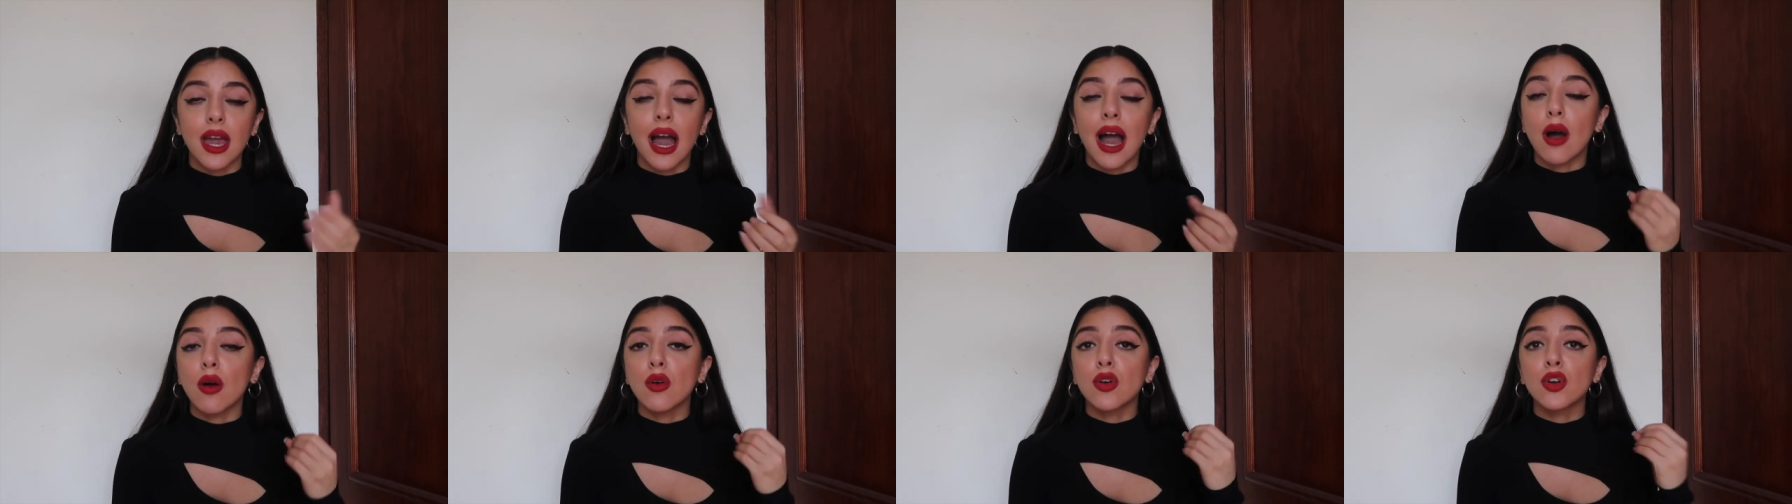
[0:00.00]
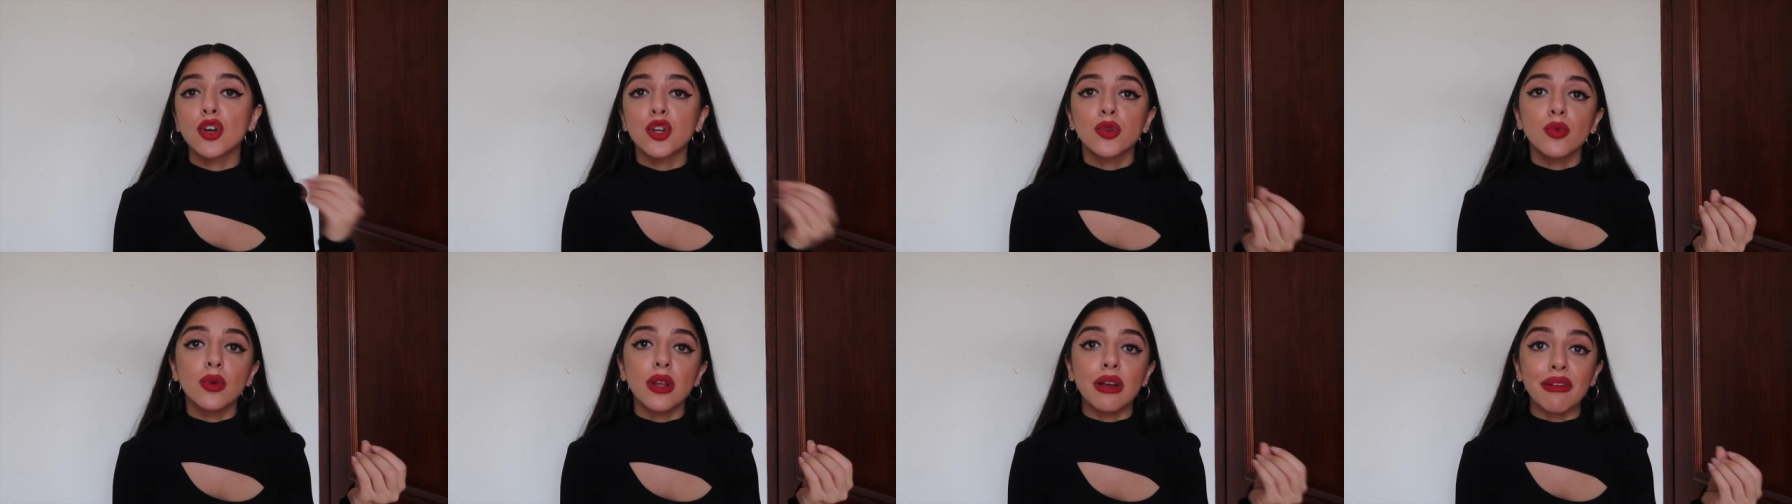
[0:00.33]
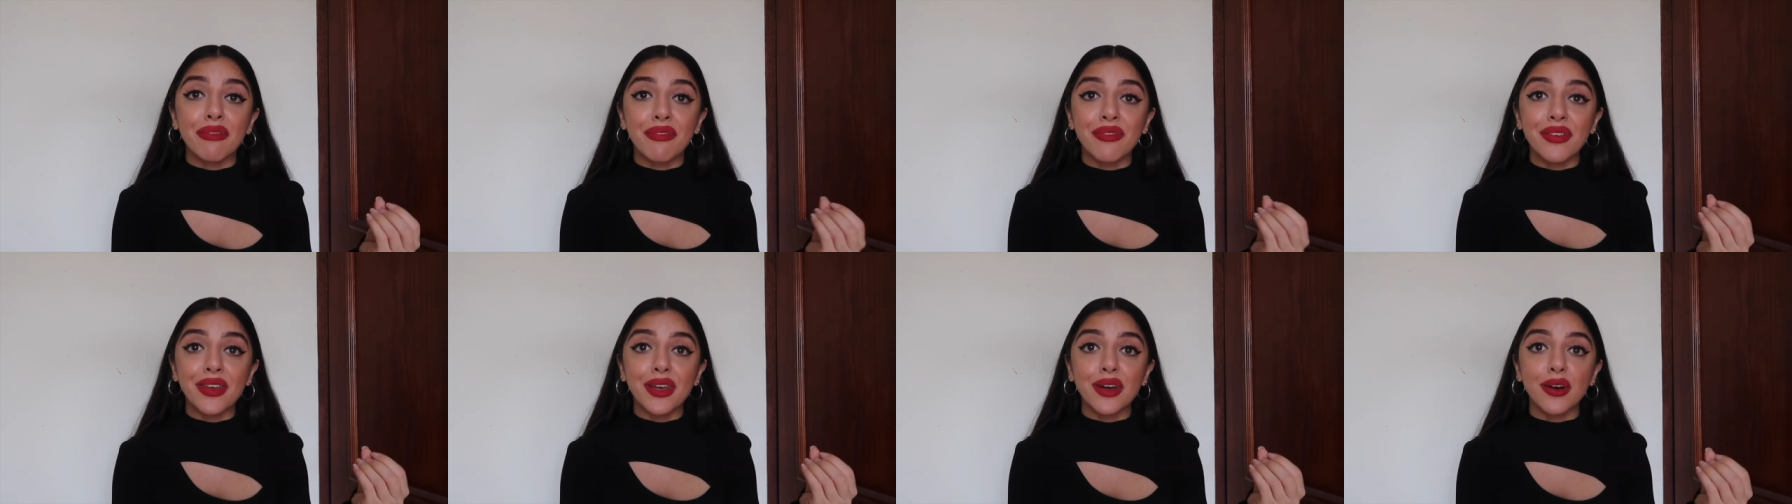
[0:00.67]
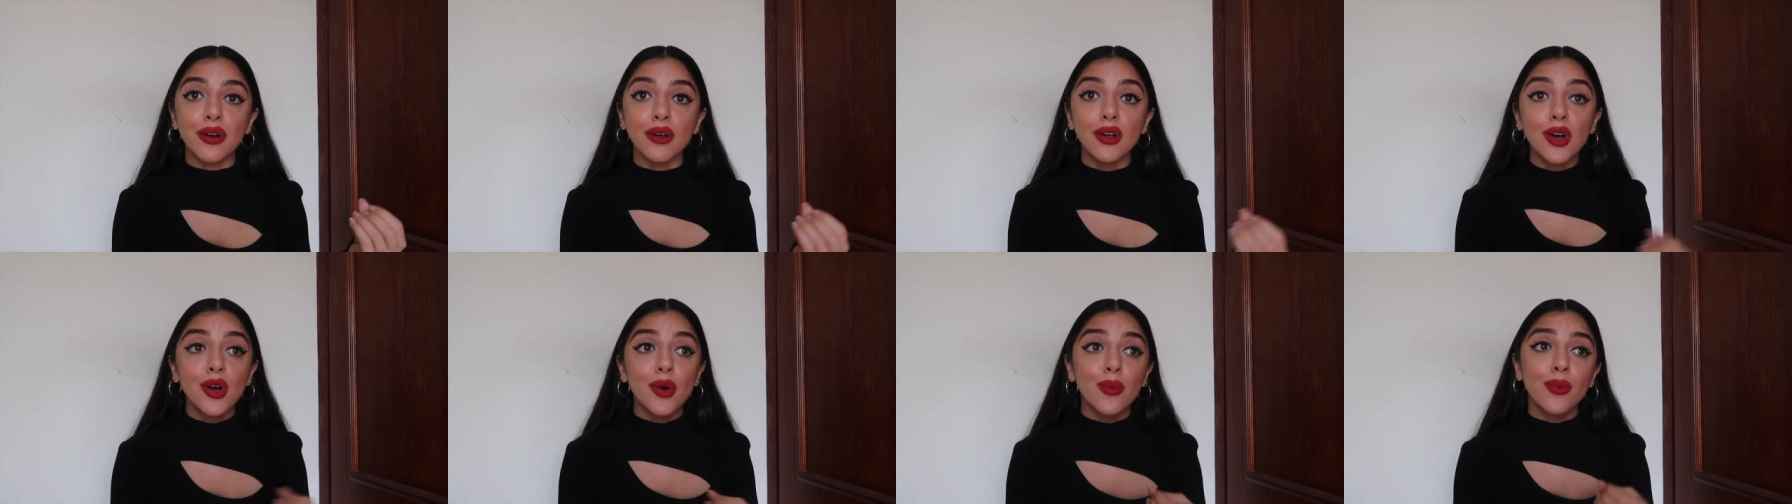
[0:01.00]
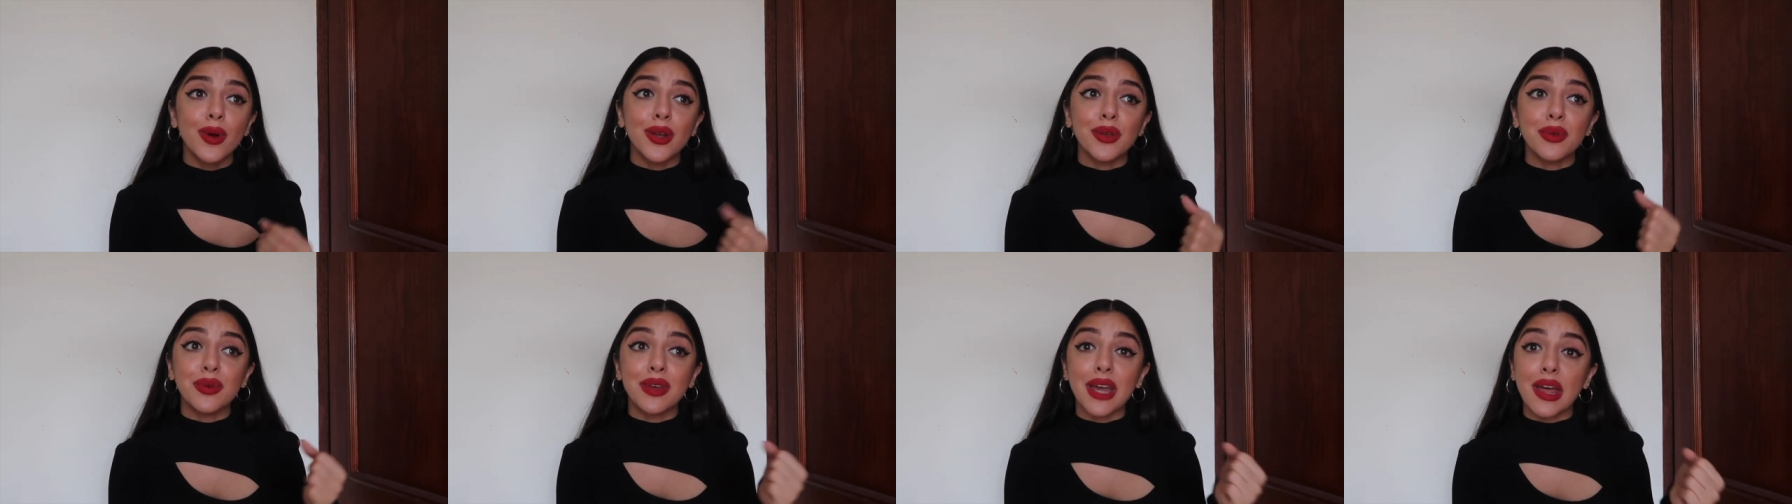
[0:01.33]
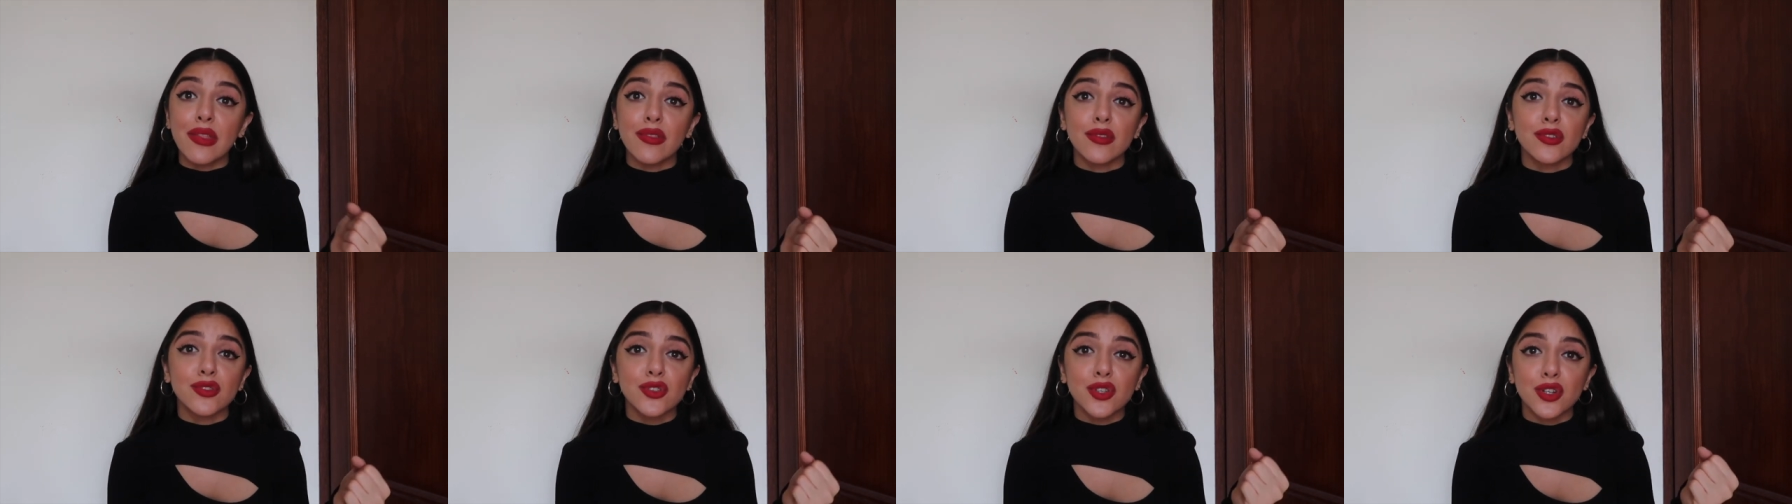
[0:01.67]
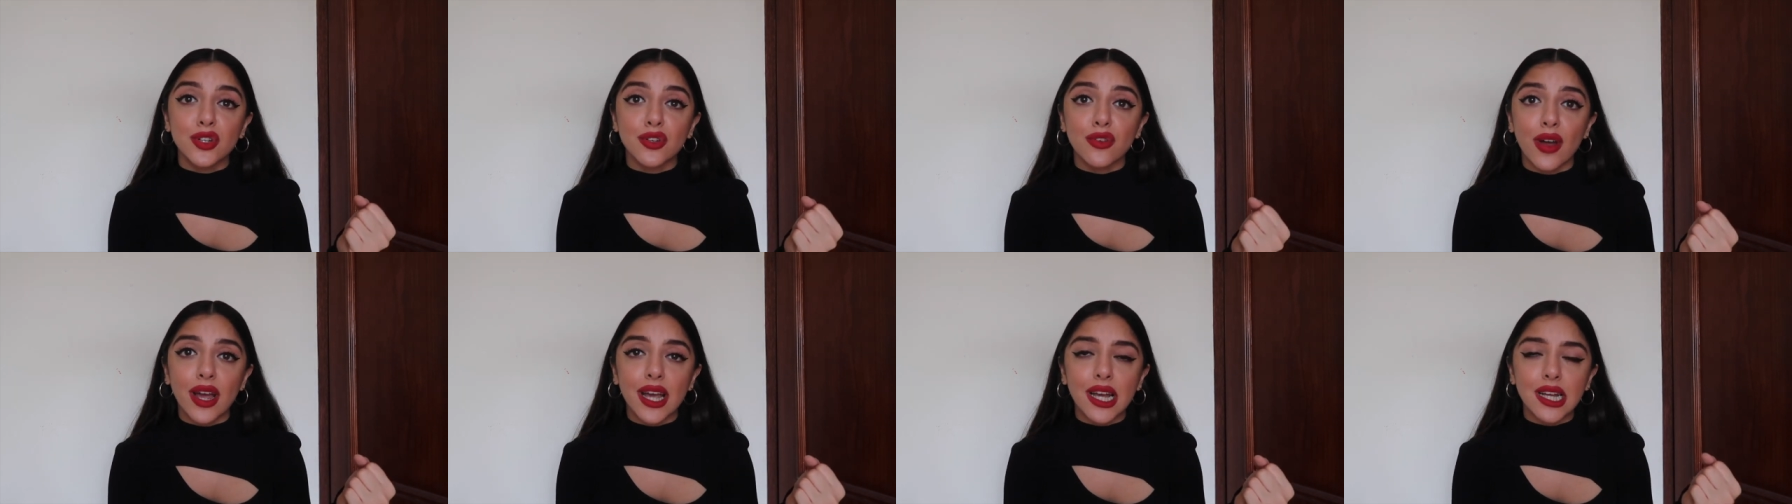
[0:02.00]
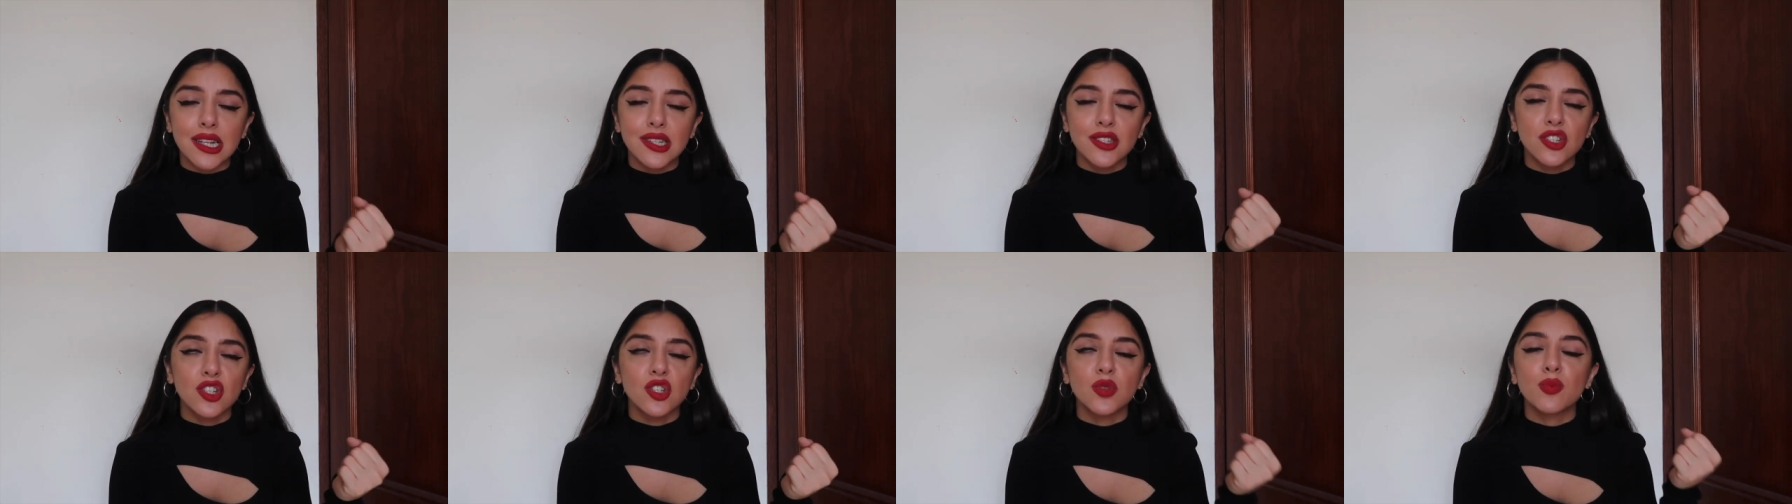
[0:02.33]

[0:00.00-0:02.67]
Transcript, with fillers: how good will it feel when you get those good grades?